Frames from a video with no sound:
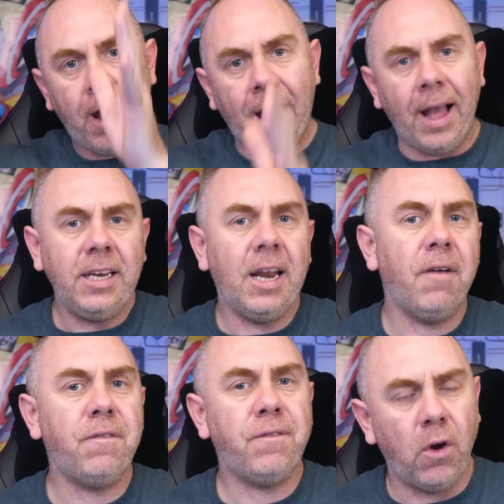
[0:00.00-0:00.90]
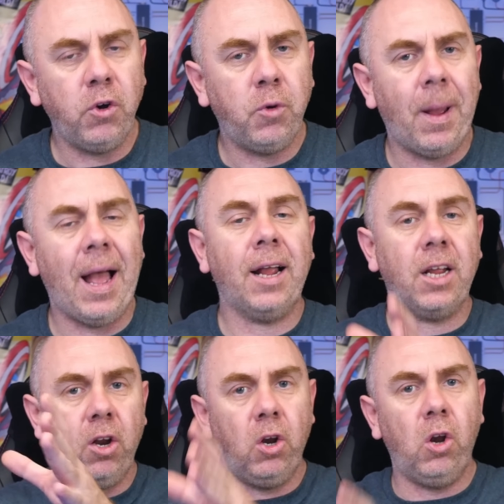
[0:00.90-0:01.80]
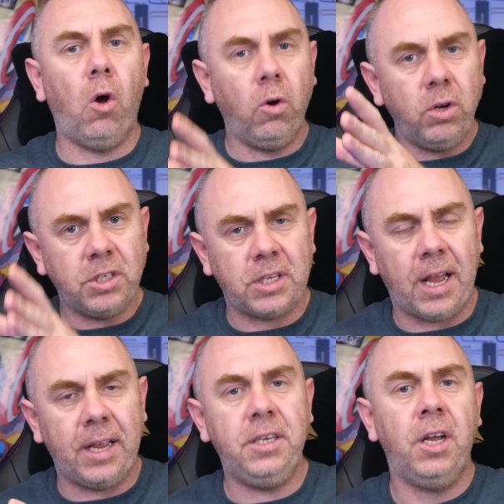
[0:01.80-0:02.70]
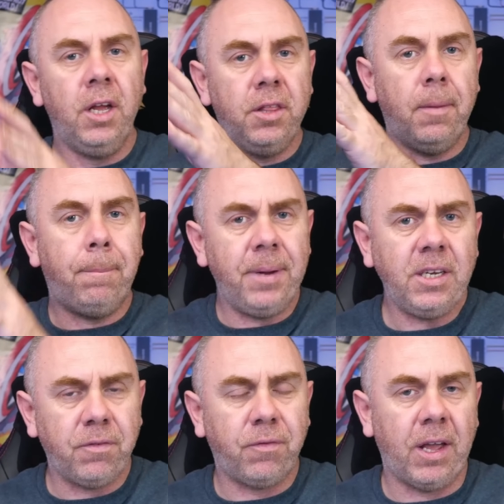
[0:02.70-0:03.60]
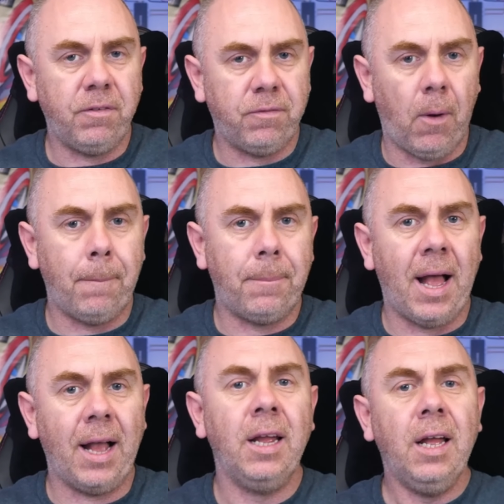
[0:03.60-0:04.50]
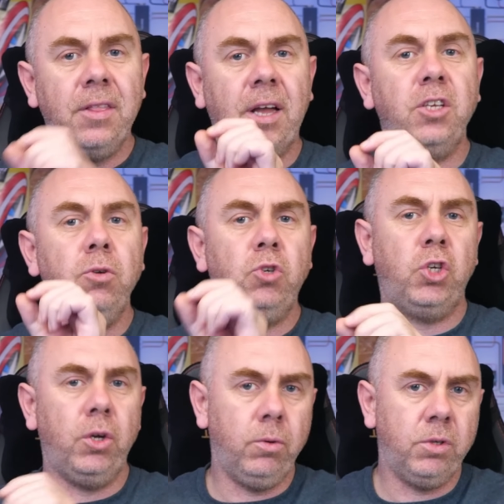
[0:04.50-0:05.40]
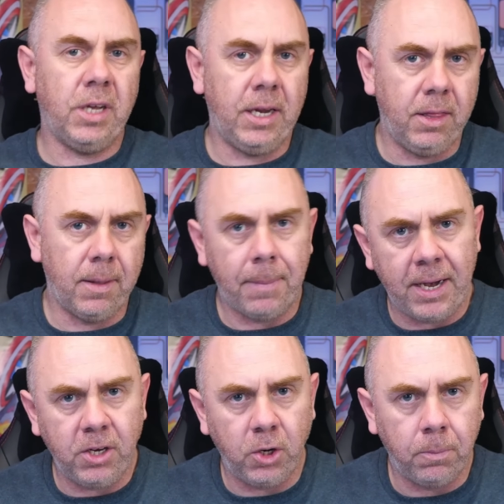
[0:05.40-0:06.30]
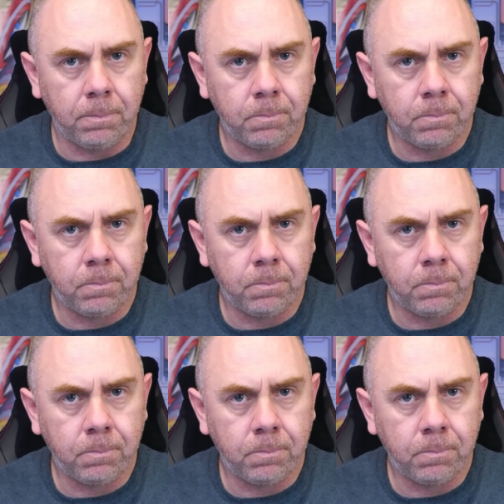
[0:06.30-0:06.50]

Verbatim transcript: iNav font pack alongside the Betaflight font pack that you choose in the menu.